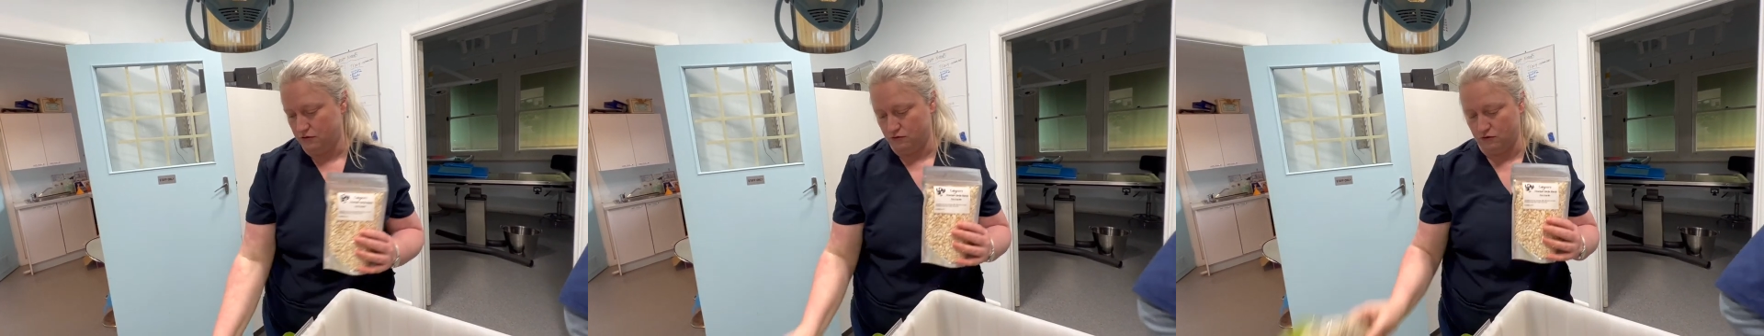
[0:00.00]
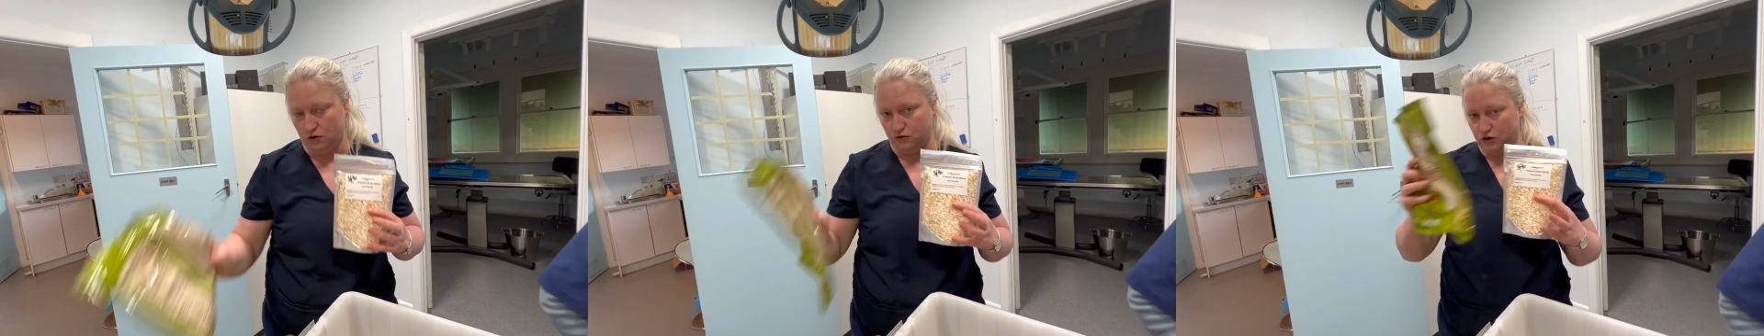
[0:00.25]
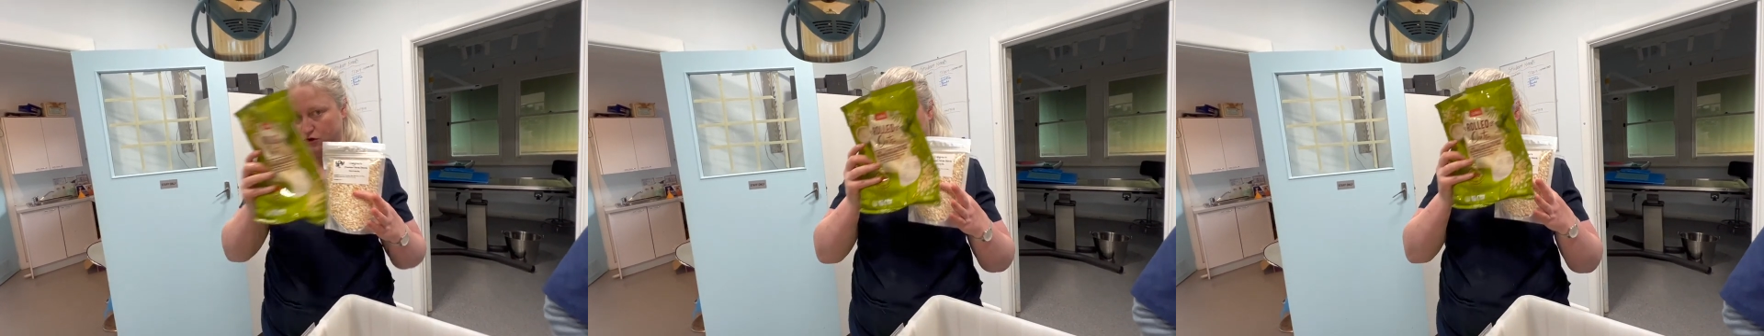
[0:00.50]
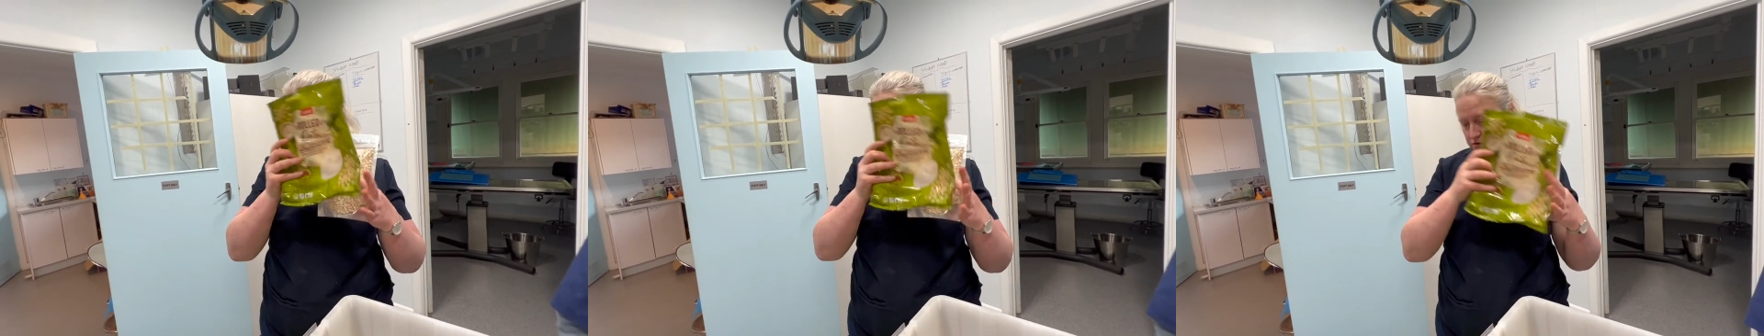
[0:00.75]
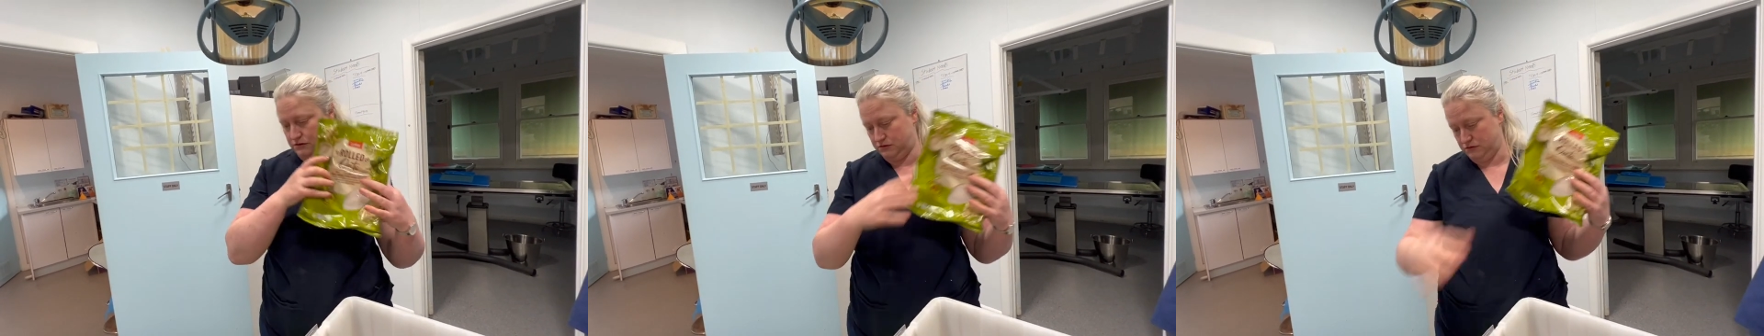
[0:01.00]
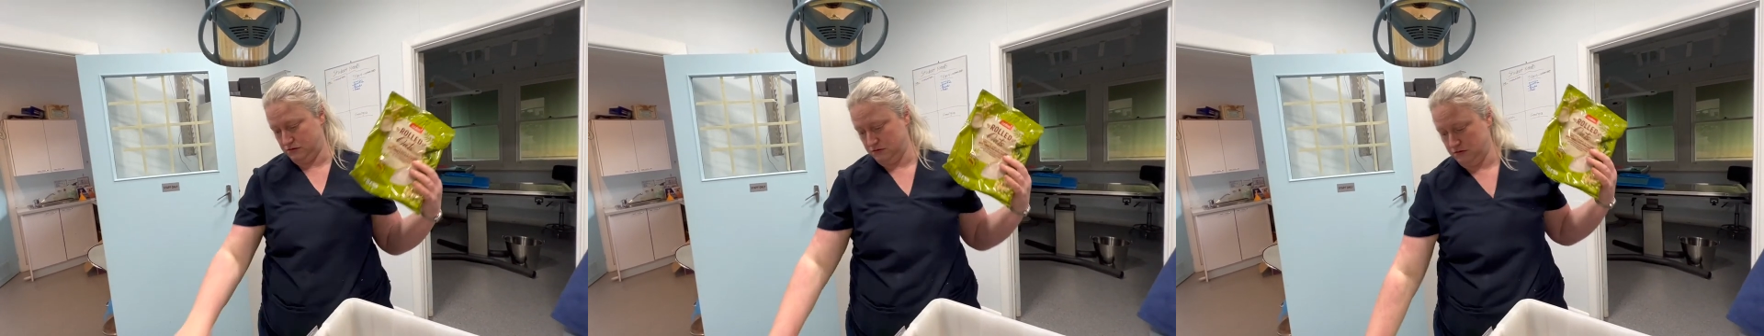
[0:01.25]
Rolled
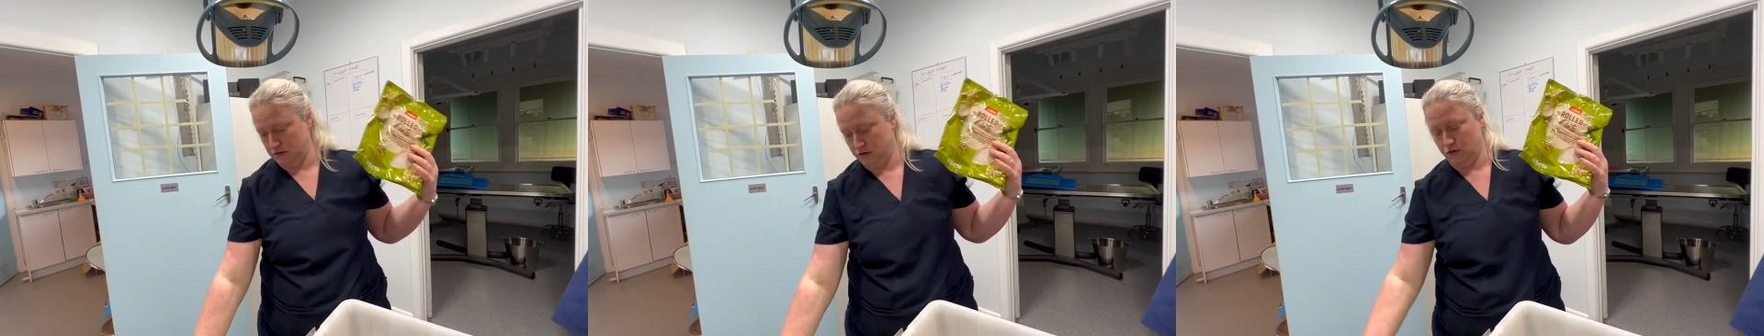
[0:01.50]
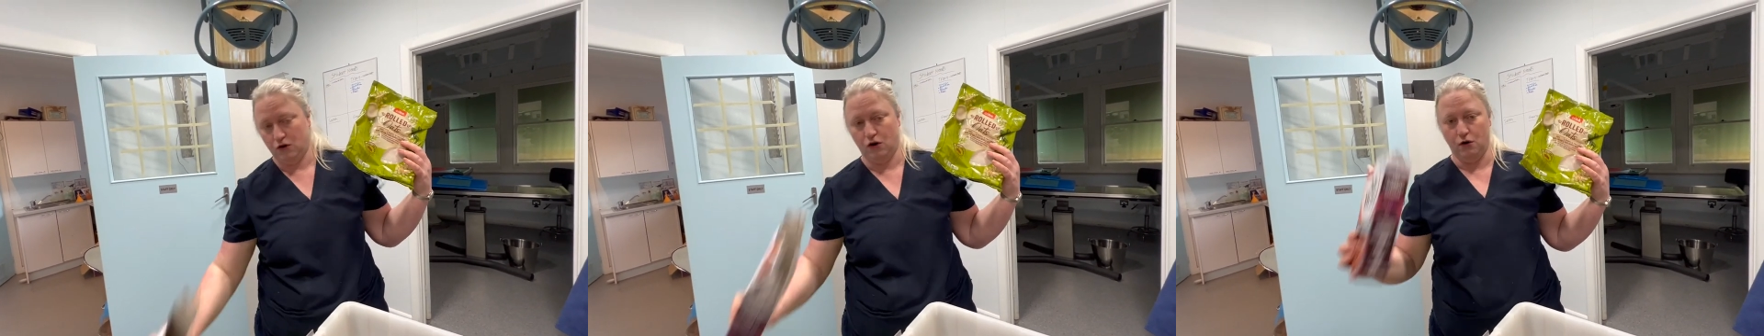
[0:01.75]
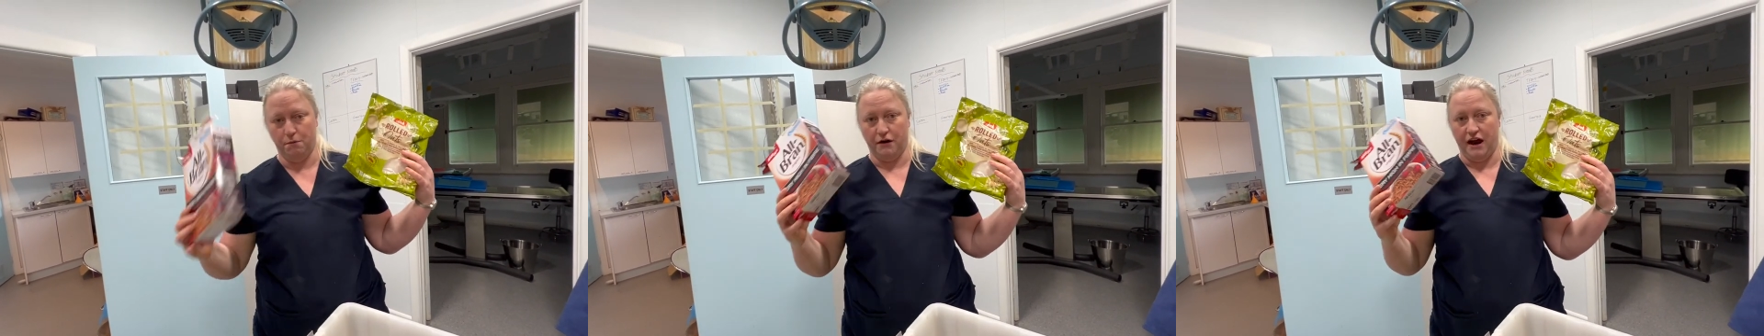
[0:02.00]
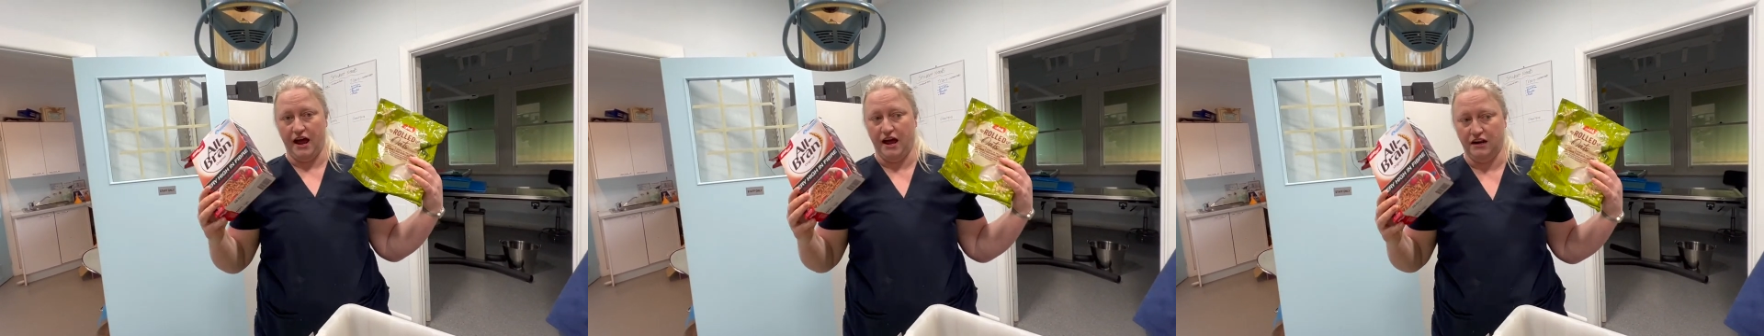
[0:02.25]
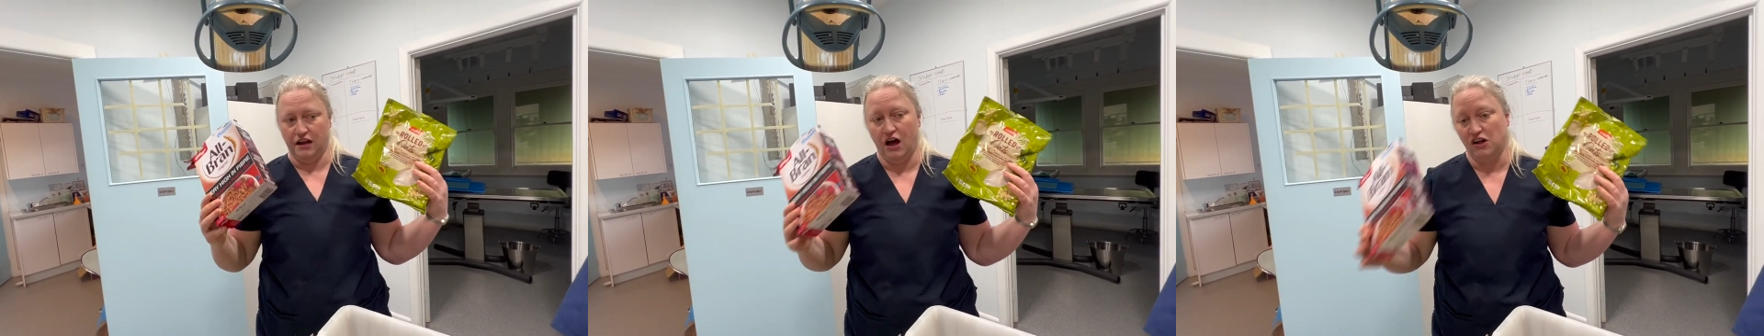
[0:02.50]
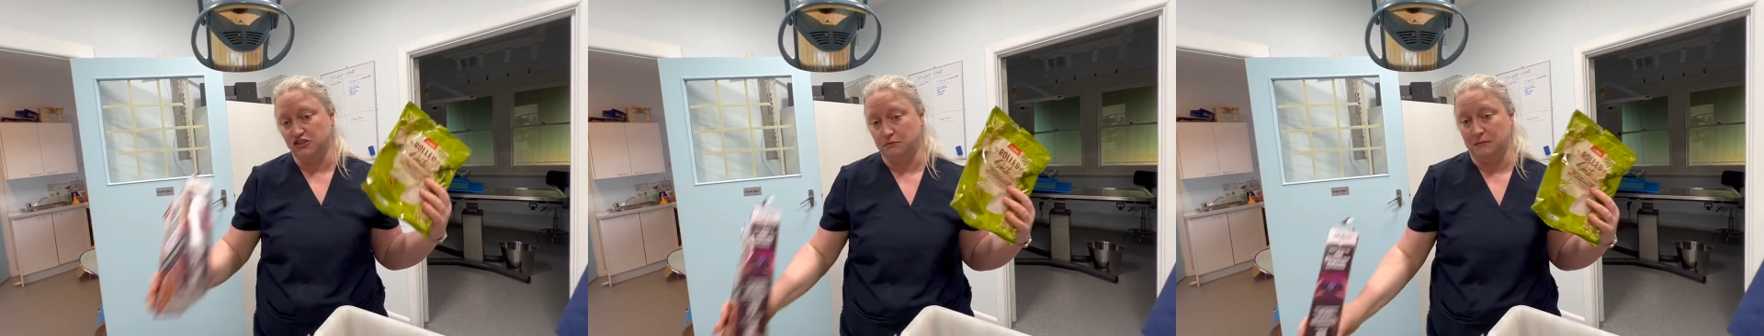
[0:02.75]
oats, all bran,
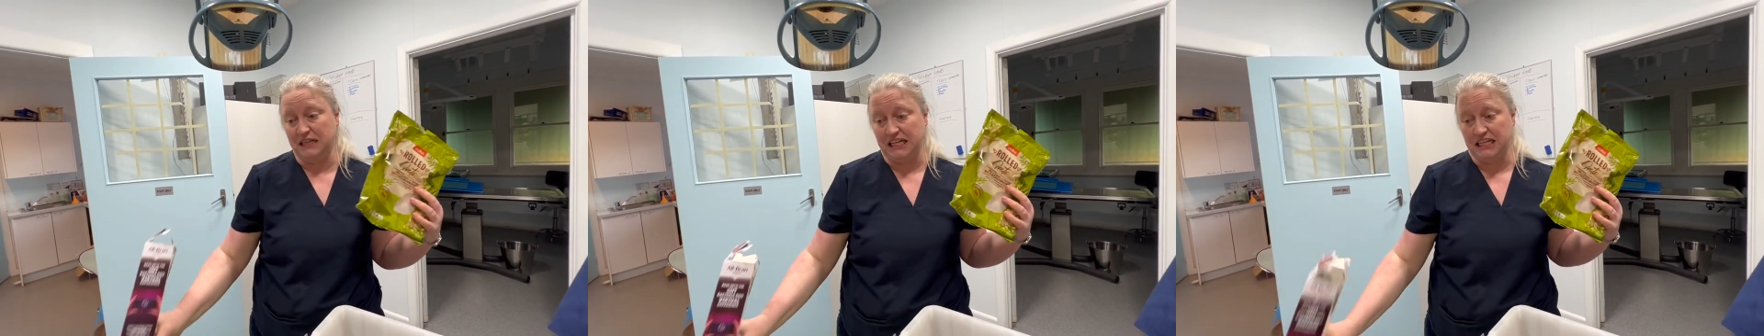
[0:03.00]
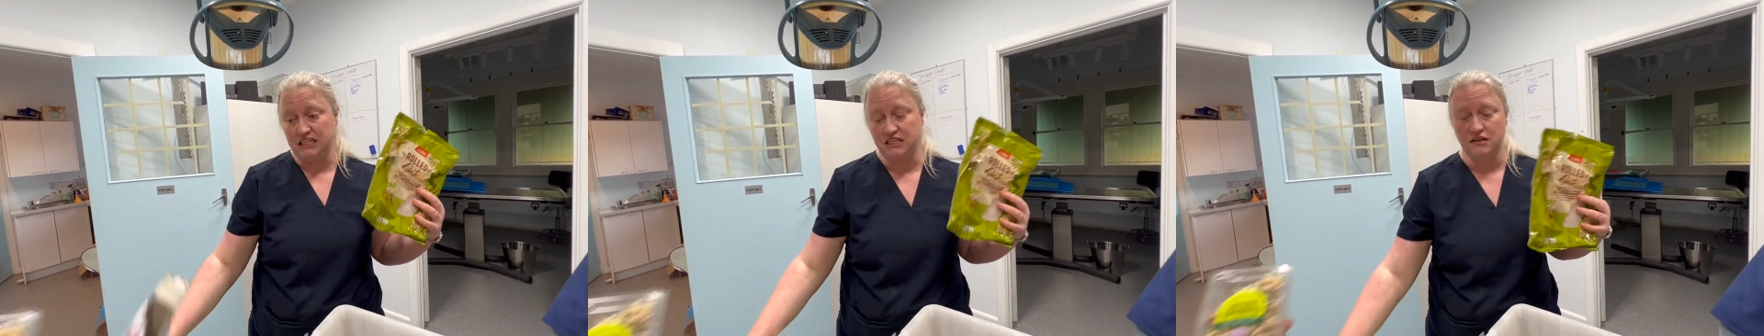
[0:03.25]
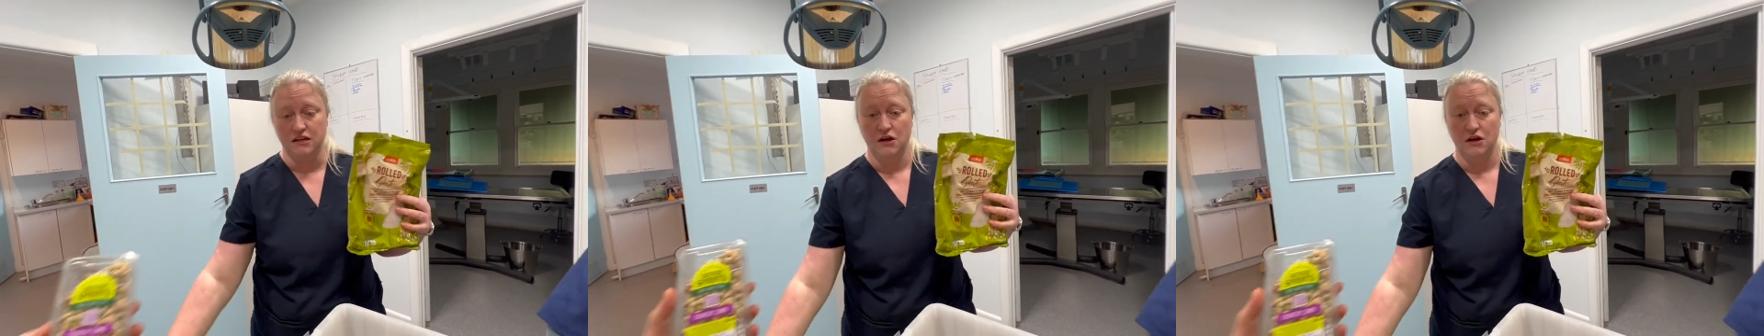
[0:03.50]
whole millet.